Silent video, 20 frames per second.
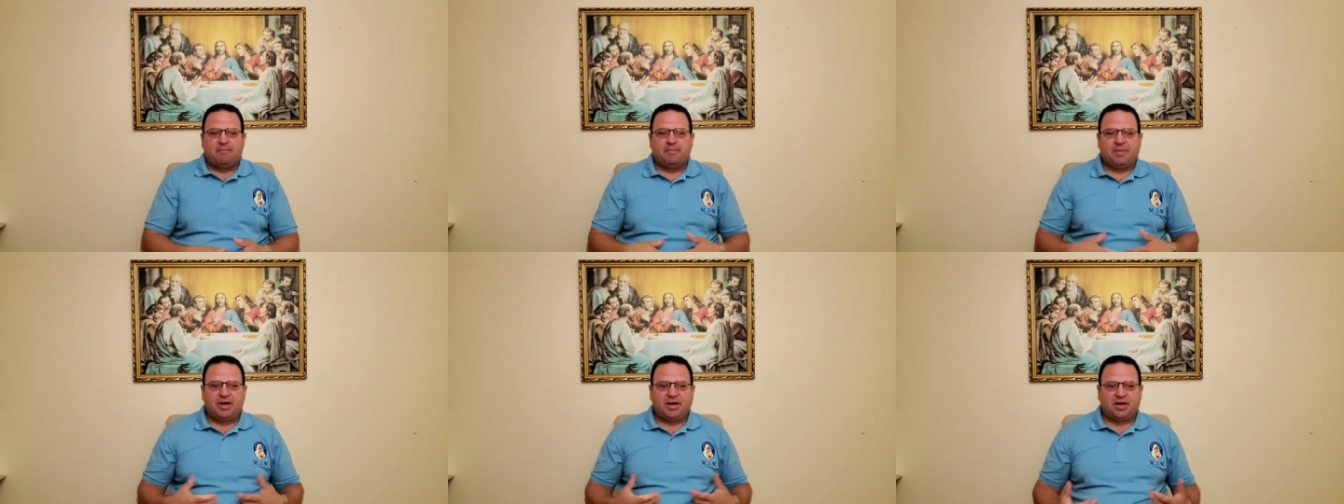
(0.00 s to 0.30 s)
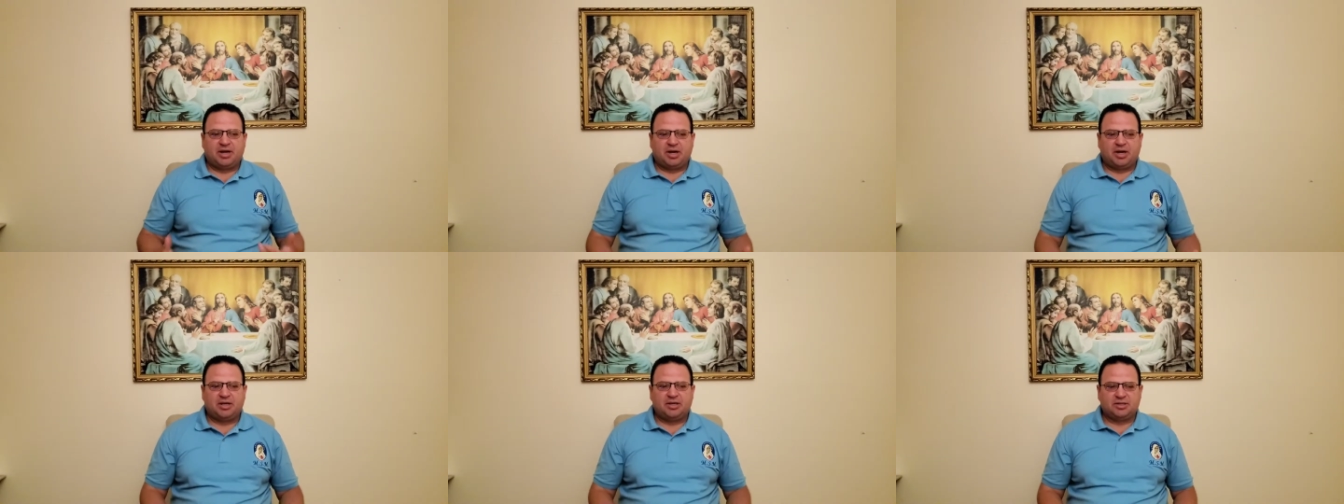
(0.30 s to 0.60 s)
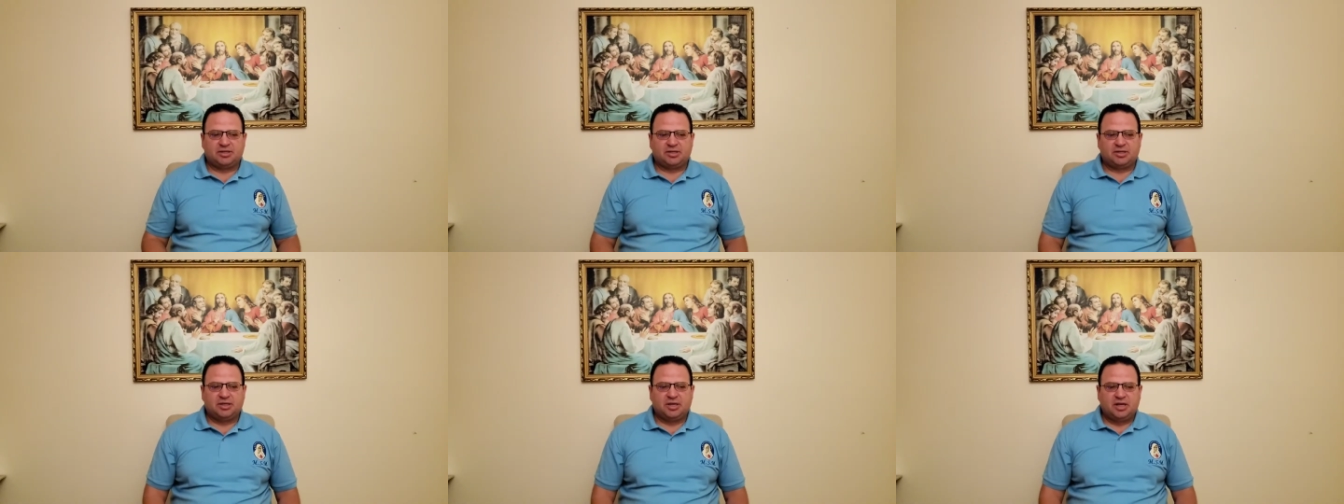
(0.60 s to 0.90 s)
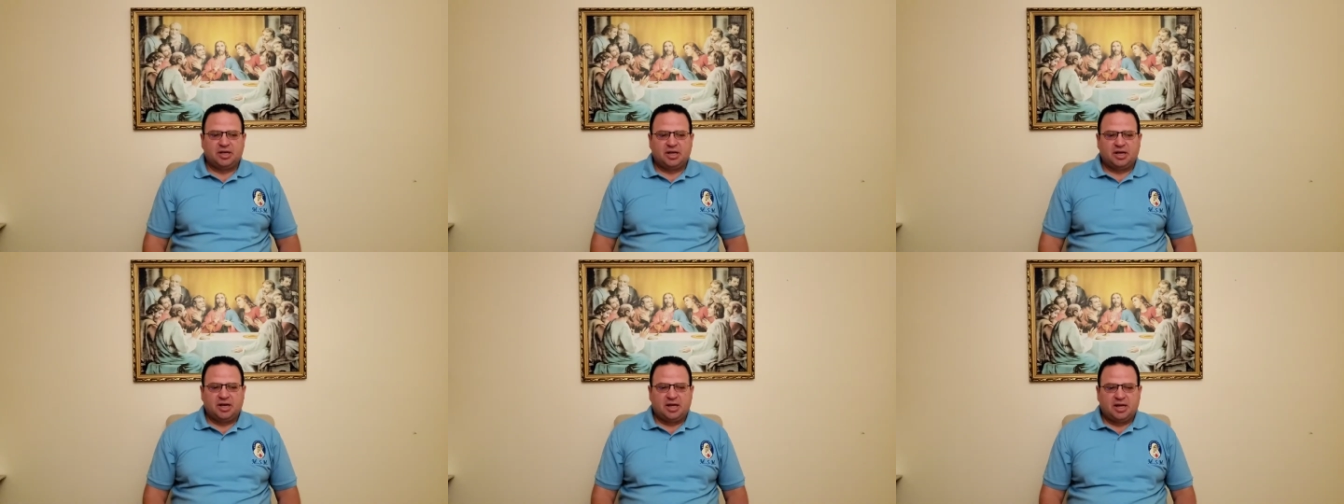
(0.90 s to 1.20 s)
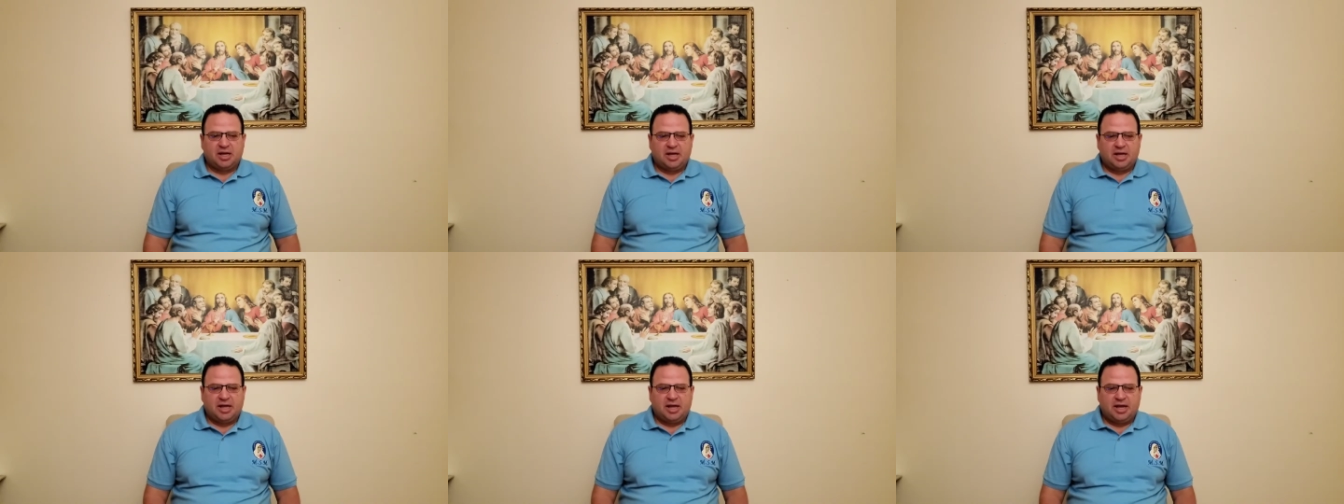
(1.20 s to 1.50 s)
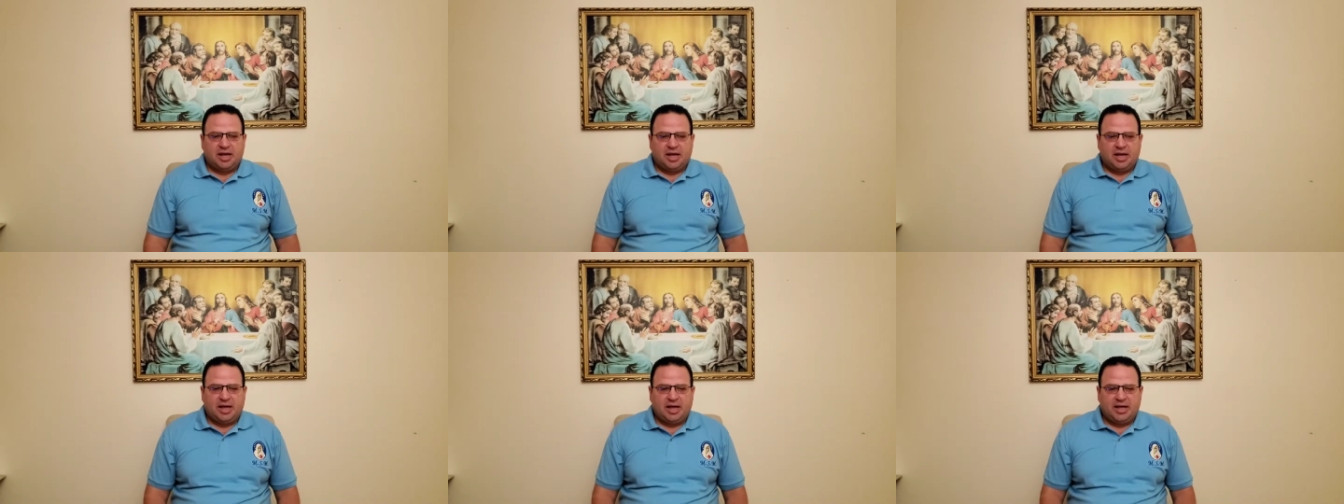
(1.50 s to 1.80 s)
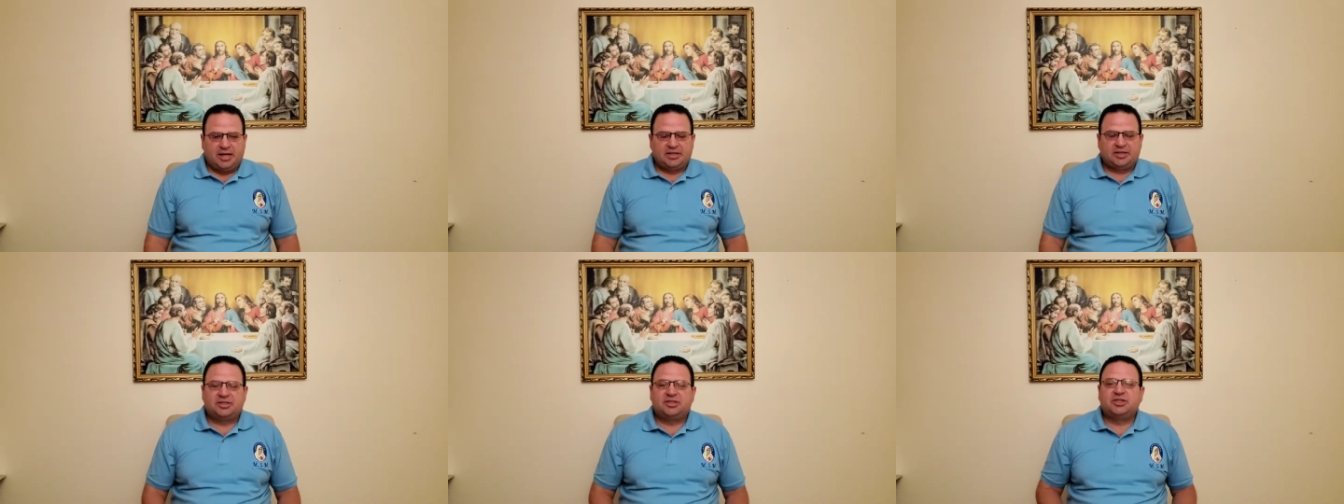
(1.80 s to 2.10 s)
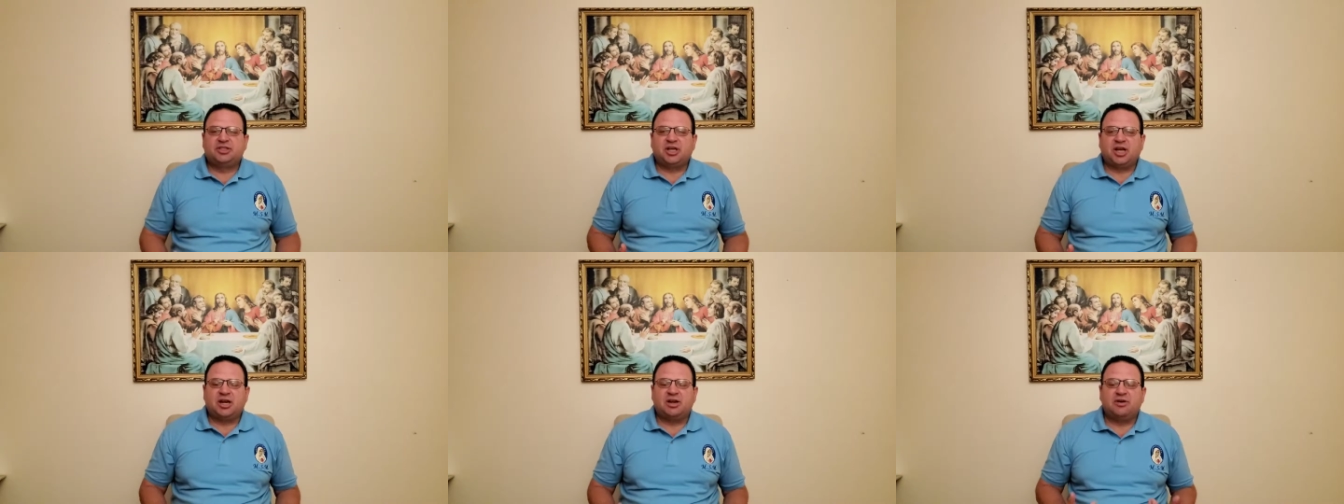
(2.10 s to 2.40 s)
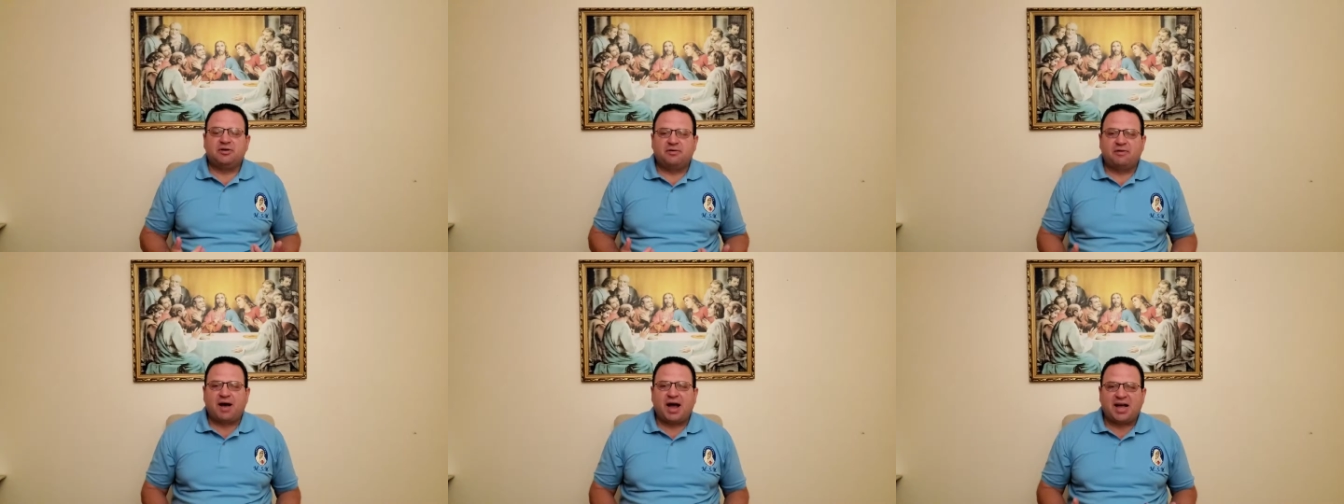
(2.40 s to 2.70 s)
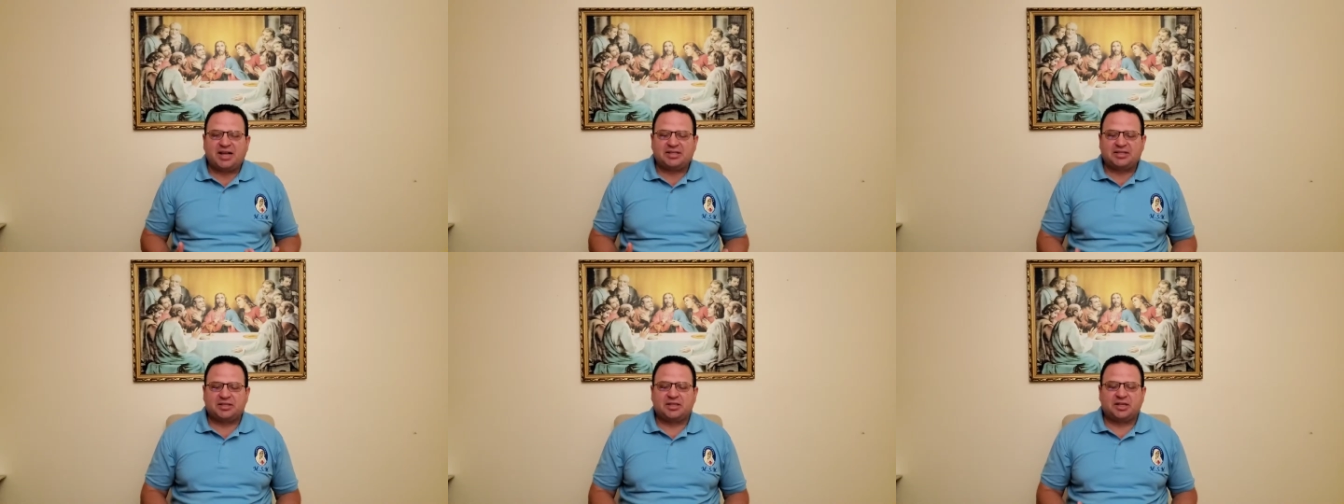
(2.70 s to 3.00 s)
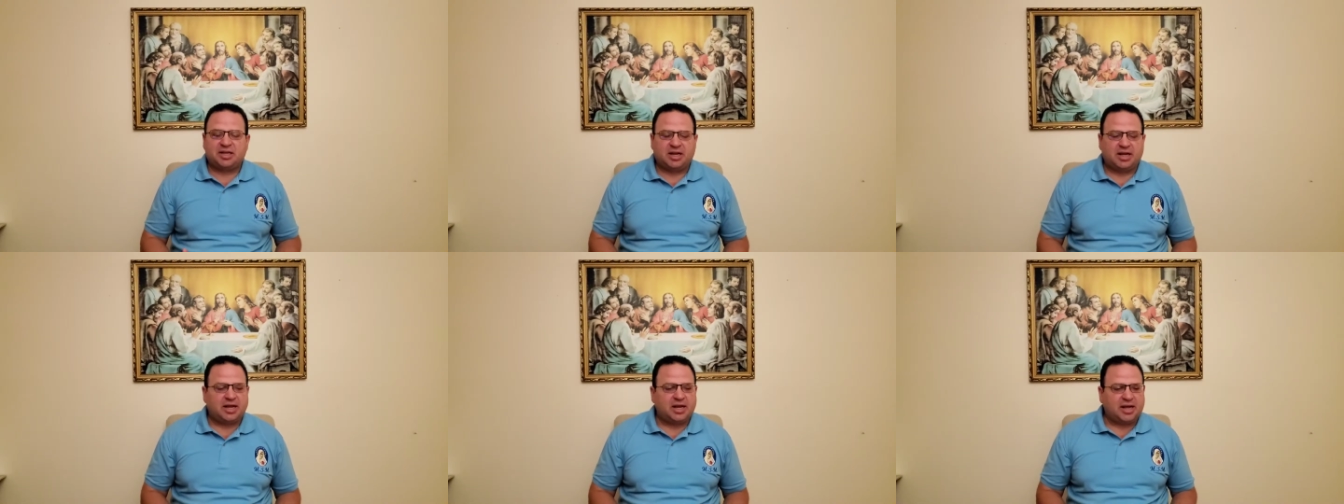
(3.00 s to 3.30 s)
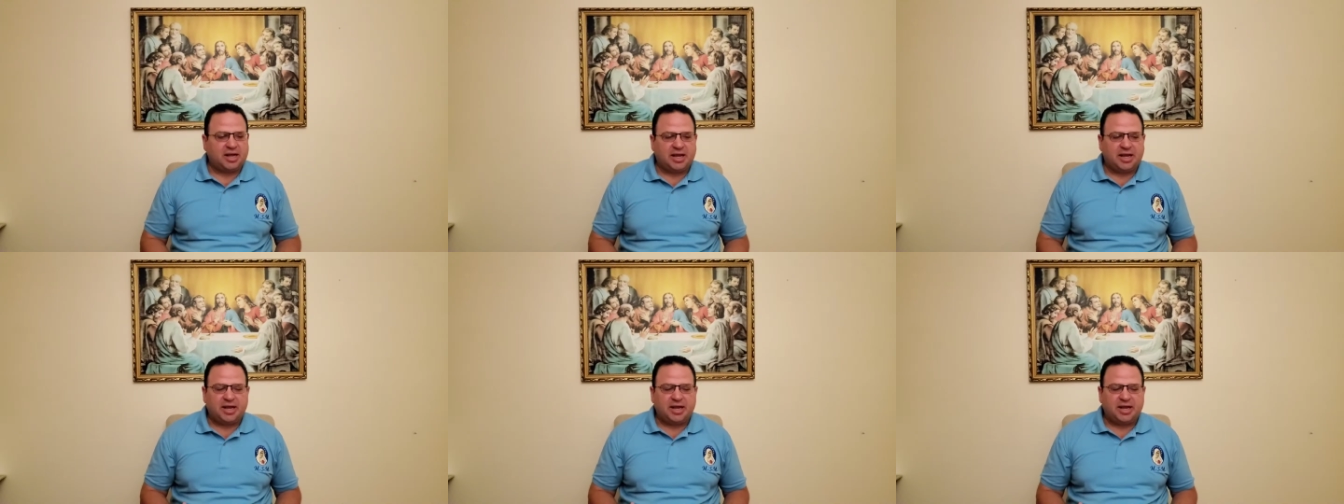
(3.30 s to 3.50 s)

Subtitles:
because his generosity,